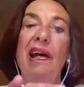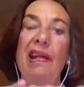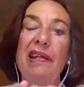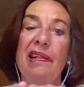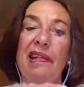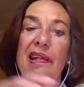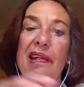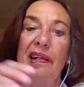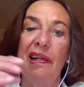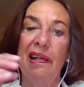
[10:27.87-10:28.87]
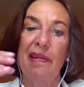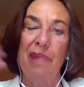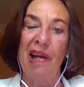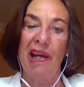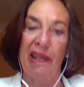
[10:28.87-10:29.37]
the red, and
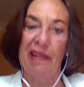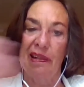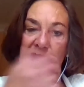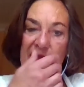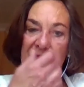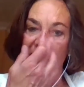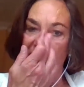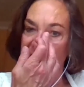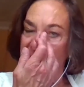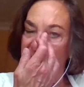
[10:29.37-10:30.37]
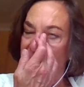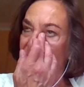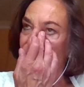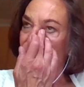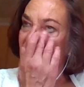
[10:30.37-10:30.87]
the black.
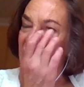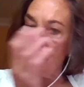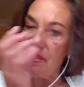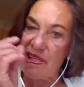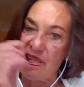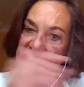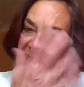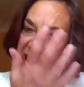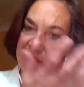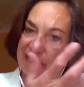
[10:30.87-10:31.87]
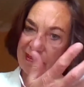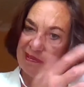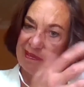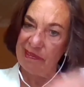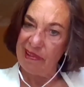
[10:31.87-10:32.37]
The white is the young,
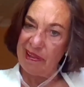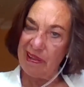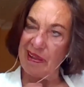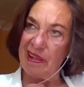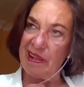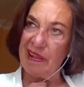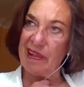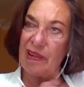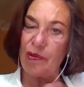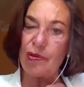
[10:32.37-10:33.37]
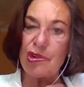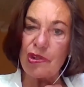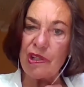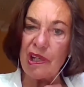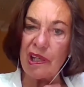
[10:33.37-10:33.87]
the
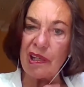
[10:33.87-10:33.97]
unschuldig,